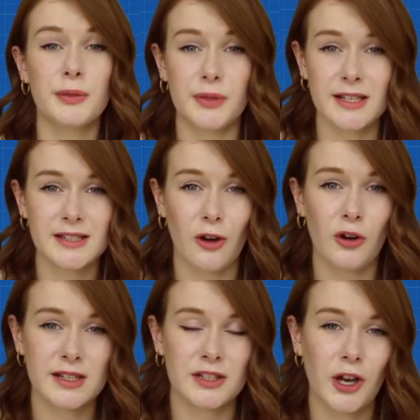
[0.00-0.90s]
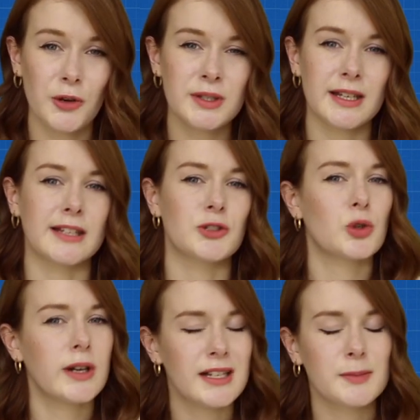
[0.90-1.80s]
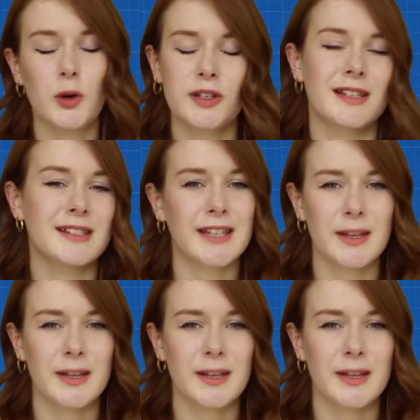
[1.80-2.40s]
This oxytocin triggers processes